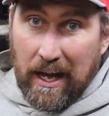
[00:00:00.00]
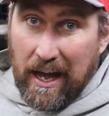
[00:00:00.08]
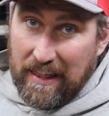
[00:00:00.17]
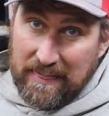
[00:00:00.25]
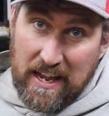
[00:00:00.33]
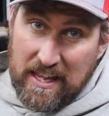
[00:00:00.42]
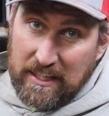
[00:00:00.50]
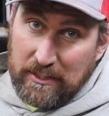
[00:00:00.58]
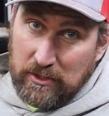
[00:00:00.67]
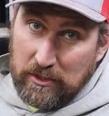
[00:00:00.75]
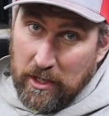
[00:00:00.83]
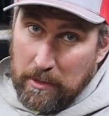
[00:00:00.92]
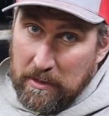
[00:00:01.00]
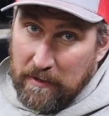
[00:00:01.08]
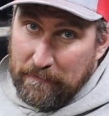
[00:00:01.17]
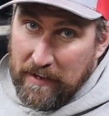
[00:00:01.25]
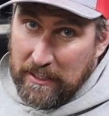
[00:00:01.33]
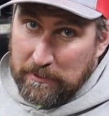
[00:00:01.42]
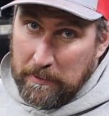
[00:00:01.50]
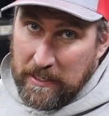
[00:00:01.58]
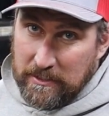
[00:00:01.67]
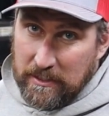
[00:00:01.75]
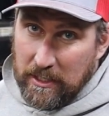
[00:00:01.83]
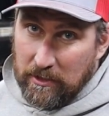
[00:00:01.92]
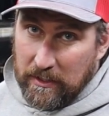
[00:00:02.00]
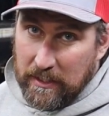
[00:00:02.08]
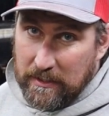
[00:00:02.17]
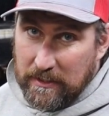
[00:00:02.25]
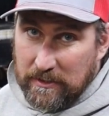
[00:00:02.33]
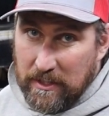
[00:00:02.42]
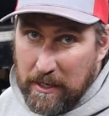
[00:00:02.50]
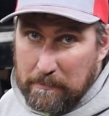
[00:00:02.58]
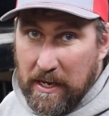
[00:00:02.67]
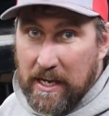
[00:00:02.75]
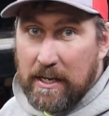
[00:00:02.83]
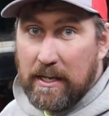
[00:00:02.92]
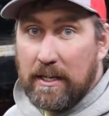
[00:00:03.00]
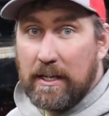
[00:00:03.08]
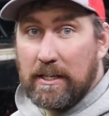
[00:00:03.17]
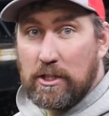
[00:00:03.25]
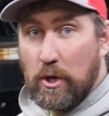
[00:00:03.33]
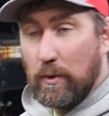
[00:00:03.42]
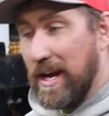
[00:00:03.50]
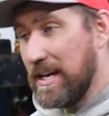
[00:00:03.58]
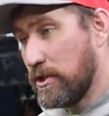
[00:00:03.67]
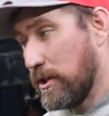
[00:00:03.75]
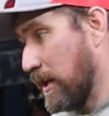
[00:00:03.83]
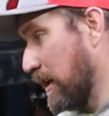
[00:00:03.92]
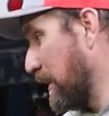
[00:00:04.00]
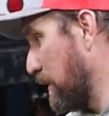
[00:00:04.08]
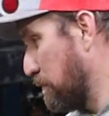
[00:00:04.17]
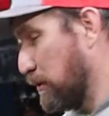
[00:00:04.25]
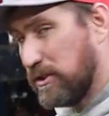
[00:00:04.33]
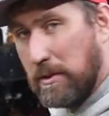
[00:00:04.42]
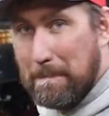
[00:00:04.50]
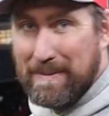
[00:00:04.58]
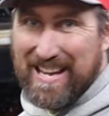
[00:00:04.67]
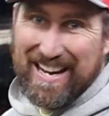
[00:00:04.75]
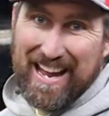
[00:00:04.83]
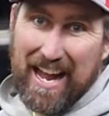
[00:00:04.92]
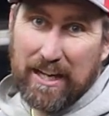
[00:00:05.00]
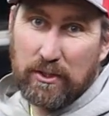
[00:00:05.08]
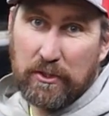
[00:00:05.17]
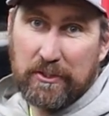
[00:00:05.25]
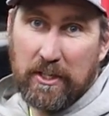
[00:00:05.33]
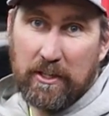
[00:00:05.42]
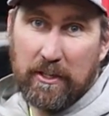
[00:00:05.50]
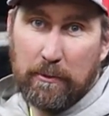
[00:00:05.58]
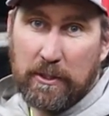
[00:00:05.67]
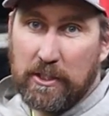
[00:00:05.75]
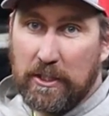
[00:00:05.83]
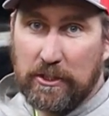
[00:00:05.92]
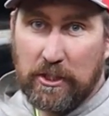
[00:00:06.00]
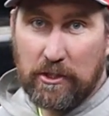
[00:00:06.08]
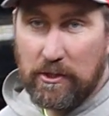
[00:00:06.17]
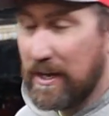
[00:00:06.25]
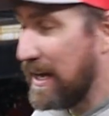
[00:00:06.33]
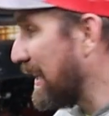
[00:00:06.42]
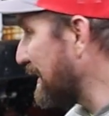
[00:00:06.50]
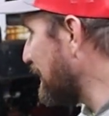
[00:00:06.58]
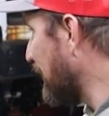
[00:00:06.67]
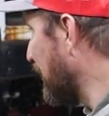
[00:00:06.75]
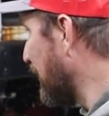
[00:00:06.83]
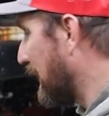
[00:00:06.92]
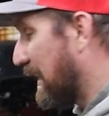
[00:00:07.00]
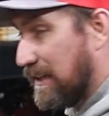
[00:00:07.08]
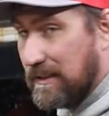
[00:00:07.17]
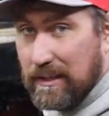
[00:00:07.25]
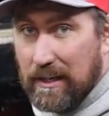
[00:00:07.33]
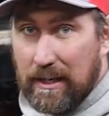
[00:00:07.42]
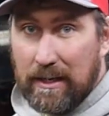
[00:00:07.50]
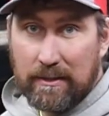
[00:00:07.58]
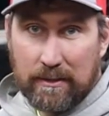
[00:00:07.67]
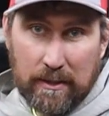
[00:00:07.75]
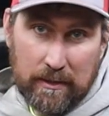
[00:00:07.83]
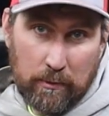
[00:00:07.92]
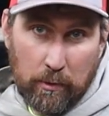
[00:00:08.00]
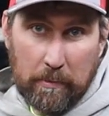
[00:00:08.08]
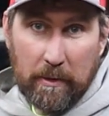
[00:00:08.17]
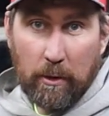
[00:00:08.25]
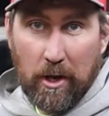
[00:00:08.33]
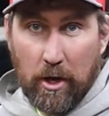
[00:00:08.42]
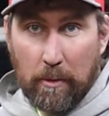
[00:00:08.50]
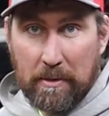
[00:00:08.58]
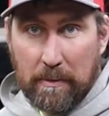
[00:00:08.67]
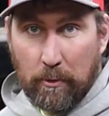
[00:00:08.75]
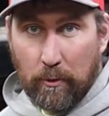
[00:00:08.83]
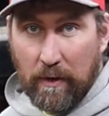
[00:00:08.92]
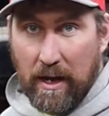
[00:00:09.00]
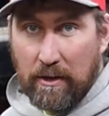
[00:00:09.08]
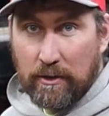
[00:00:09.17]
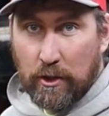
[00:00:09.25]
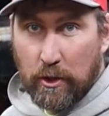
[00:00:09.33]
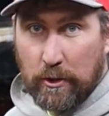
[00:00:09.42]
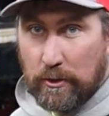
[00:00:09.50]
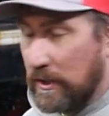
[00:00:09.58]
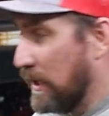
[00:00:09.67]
I think this is going to be a fast-paced deal to get this thing made into a ride truck. Put some big axles under it, which I'll show you guys, and then we'll be able to haul people around, cruise